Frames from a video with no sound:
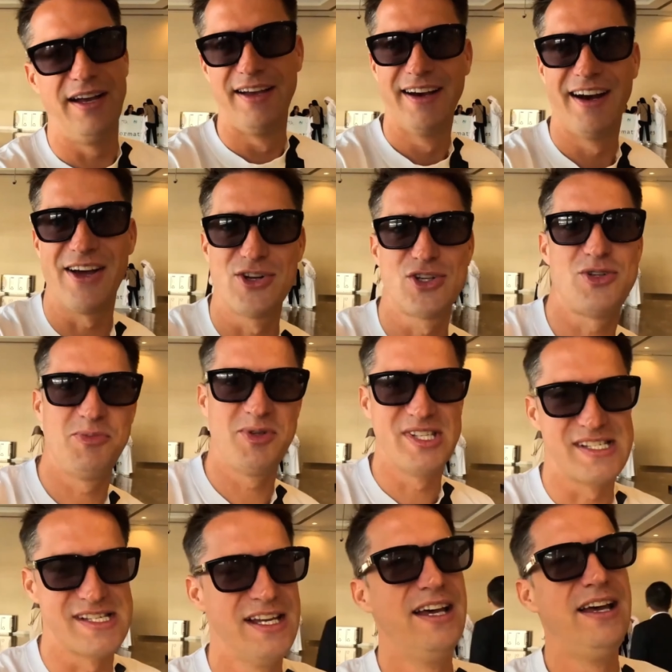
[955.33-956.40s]
business that
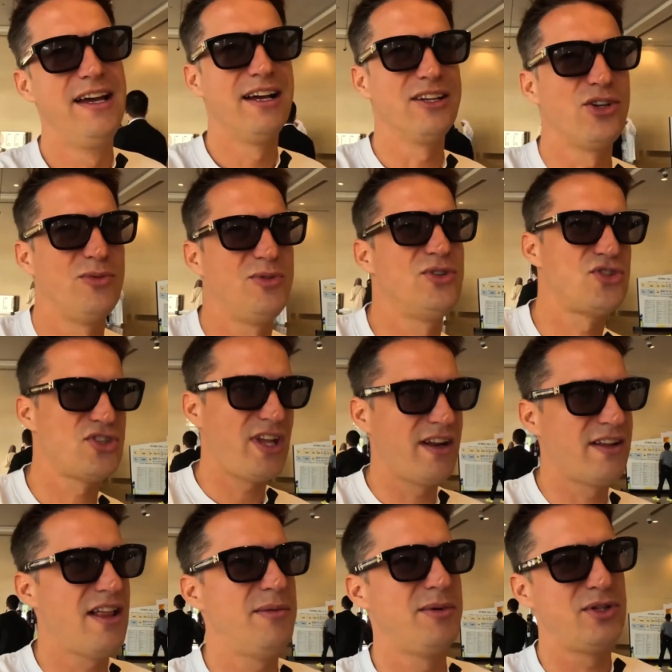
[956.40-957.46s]
doesn't need
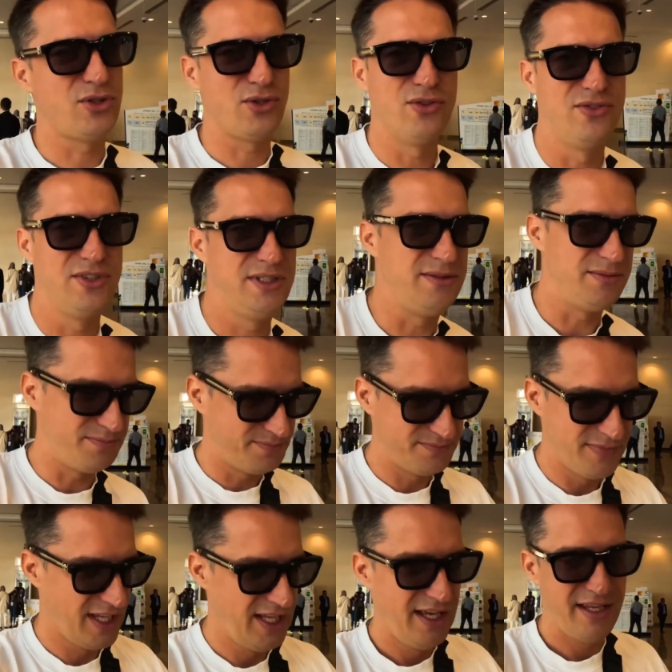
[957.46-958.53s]
advertising, you're a bad
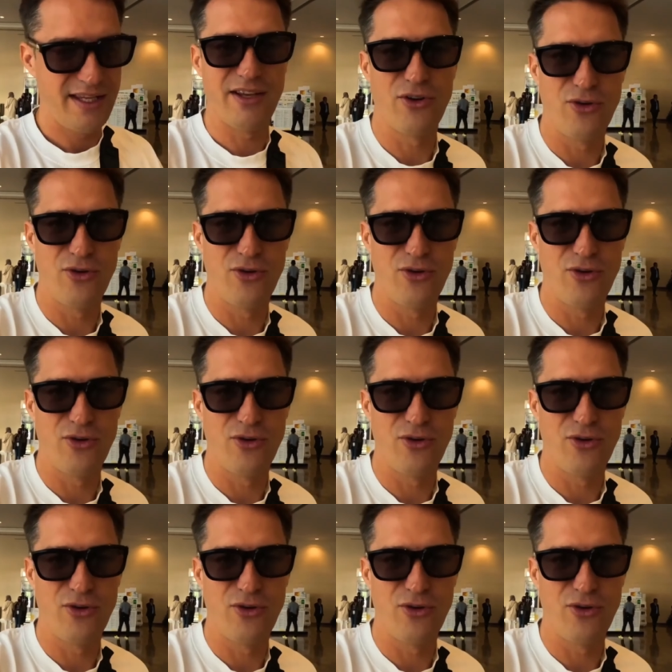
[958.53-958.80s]
businessman.